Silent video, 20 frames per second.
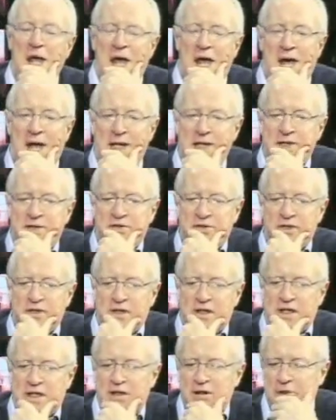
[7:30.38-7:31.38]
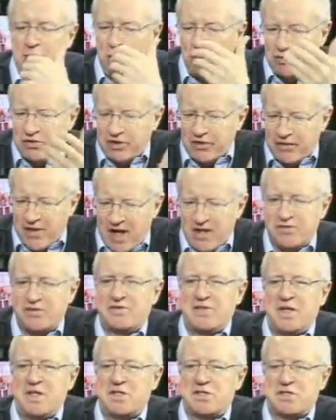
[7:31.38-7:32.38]
And it looked at that
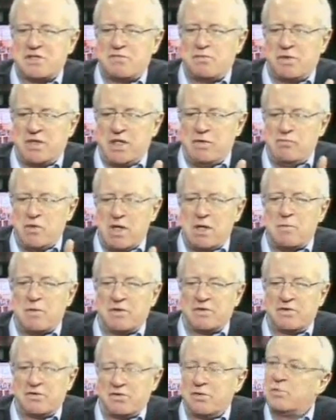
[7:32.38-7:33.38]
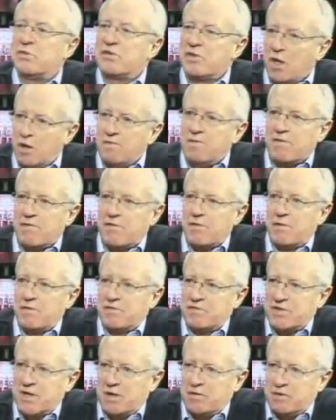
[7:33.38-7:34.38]
stage as if what he really wanted to do was to overthrow
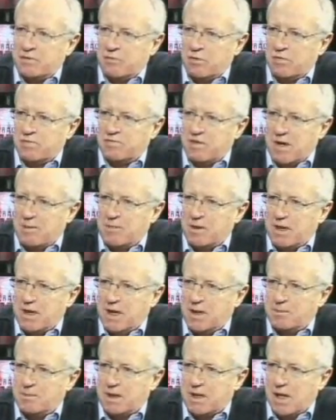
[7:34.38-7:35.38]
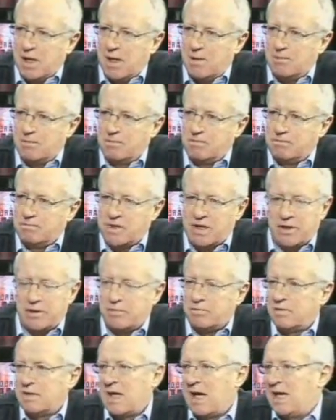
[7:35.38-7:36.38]
the Saudi royal family and become, I
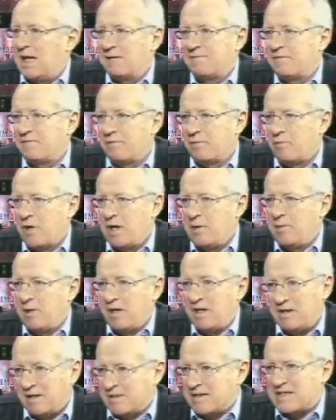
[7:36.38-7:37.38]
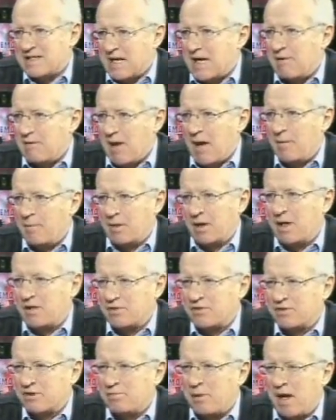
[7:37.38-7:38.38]
don't know, Caliph of Arabia. He didn't say that, but I
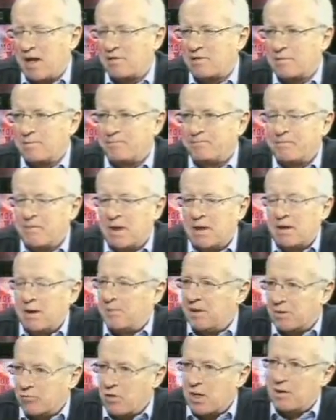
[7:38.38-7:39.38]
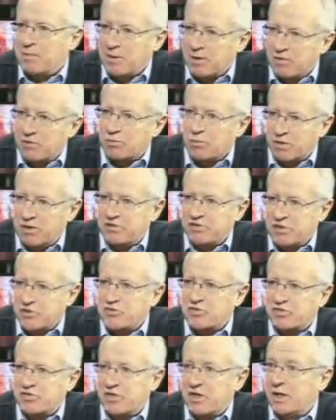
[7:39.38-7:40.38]
suspect. I mean, Arabia is what he's
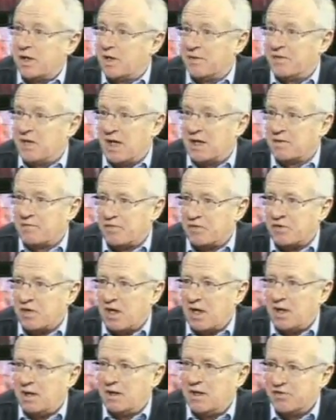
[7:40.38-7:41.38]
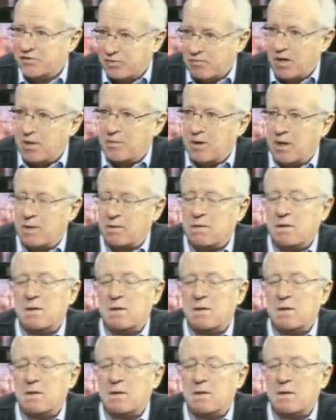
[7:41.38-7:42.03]
interested in. At the end of the day, it's Arabia.